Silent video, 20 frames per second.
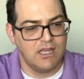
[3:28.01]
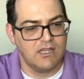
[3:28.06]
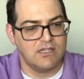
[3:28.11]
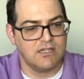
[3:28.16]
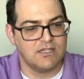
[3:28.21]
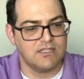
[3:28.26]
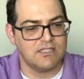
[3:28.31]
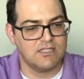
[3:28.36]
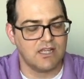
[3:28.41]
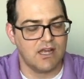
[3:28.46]
It
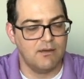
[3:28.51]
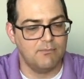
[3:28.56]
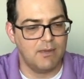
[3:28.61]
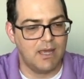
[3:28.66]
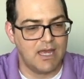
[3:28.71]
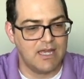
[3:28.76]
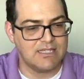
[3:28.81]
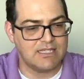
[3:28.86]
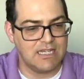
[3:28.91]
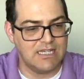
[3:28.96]
does come
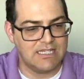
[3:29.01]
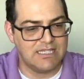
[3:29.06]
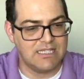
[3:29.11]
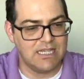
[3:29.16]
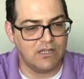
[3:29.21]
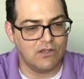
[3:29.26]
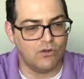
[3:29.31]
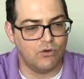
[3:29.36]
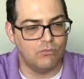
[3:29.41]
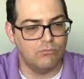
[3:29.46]
as a
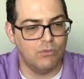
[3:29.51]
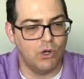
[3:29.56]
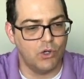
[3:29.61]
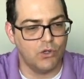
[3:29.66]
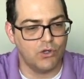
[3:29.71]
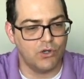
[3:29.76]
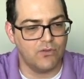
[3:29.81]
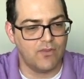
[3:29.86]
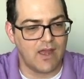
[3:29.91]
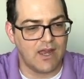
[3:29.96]
single
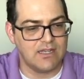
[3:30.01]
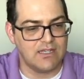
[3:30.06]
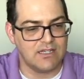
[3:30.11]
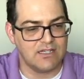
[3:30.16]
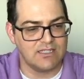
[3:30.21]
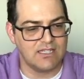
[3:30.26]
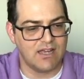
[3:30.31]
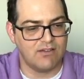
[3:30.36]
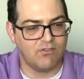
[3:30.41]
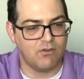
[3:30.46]
motor that
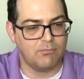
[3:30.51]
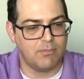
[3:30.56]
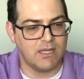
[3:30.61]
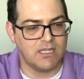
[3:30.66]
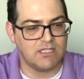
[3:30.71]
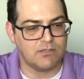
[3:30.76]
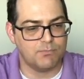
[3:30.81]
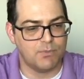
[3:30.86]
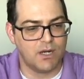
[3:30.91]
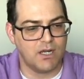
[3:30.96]
does have a
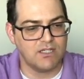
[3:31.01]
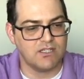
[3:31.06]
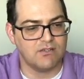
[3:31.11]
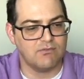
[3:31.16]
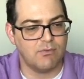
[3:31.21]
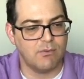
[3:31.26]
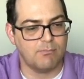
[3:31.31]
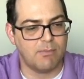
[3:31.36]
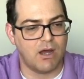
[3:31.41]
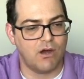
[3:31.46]
base price
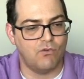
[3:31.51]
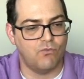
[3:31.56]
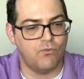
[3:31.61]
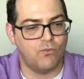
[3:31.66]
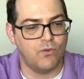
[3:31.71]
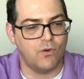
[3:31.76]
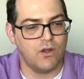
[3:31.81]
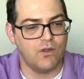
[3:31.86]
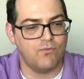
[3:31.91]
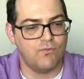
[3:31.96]
of about
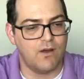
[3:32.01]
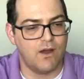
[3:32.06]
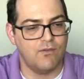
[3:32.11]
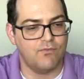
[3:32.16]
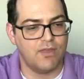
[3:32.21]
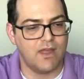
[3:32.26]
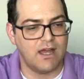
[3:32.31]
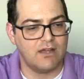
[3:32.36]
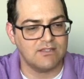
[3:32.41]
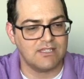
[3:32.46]

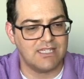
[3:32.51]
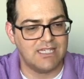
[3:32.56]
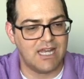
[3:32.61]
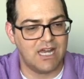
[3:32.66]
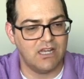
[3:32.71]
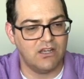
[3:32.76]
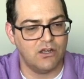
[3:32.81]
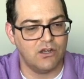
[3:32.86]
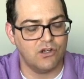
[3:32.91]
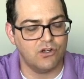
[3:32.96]

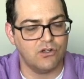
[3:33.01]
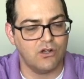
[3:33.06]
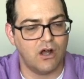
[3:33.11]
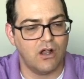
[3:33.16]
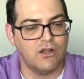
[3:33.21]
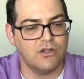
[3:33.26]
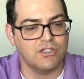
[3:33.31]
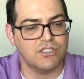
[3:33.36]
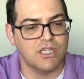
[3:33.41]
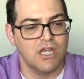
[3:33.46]

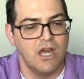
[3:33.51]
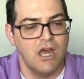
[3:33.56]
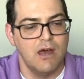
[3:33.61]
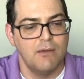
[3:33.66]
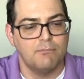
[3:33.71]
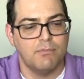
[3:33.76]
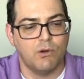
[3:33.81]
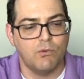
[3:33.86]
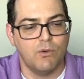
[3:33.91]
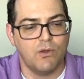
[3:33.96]
$45,900,
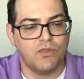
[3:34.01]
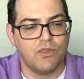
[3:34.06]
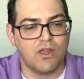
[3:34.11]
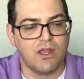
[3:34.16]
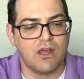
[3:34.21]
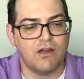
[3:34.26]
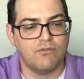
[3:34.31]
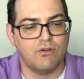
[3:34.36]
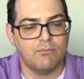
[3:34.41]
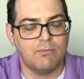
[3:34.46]
but with the
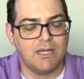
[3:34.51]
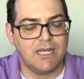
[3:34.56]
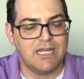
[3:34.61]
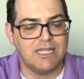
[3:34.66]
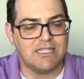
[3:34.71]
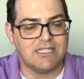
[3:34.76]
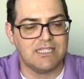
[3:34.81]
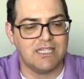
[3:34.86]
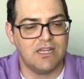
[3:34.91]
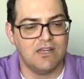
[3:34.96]
government
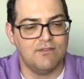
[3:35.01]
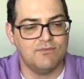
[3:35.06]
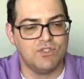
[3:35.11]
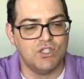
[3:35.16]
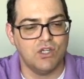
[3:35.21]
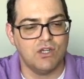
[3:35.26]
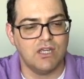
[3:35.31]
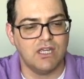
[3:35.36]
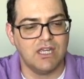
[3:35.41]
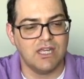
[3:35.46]

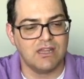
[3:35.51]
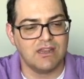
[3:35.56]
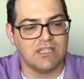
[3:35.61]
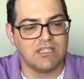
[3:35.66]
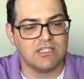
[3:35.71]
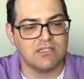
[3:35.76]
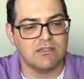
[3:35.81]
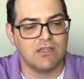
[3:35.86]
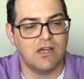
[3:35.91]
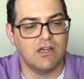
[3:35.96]
incentives, you can get
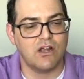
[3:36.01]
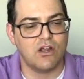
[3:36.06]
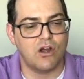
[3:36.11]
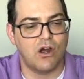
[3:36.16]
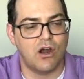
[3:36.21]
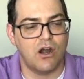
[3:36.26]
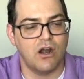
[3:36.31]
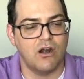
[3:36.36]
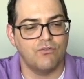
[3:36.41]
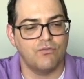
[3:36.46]
this a uh,
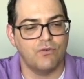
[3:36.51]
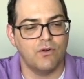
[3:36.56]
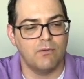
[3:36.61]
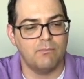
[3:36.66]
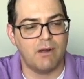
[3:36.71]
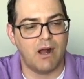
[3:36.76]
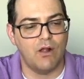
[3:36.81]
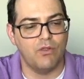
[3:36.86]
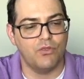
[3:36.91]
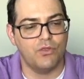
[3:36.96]
car for
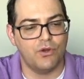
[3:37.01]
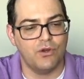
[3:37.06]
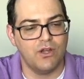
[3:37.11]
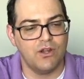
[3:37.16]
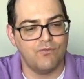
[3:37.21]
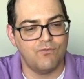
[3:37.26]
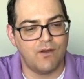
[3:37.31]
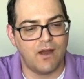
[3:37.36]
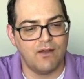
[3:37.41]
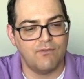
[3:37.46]
about
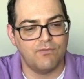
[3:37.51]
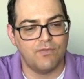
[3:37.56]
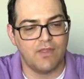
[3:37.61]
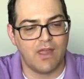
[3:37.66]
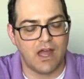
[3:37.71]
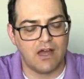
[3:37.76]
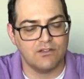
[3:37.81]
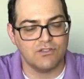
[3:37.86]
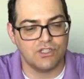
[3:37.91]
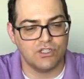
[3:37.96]

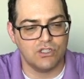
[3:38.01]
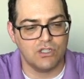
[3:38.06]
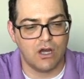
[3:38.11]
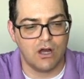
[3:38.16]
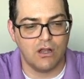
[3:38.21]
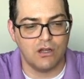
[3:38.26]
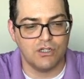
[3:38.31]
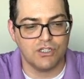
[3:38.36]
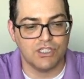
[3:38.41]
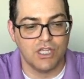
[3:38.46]

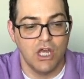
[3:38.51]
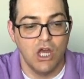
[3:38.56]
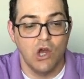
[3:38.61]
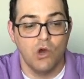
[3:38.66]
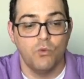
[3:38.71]
$35,000,